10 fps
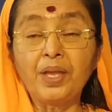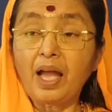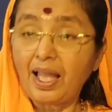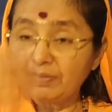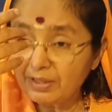
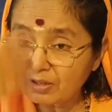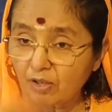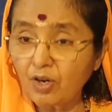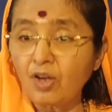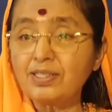I will
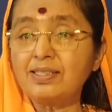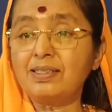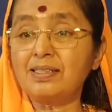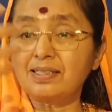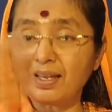cross
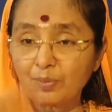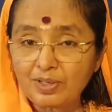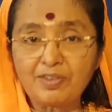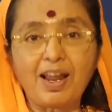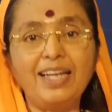this, I will
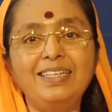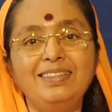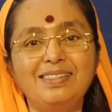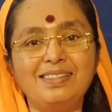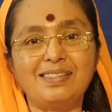ride
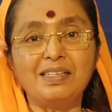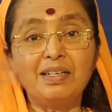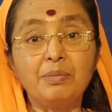this,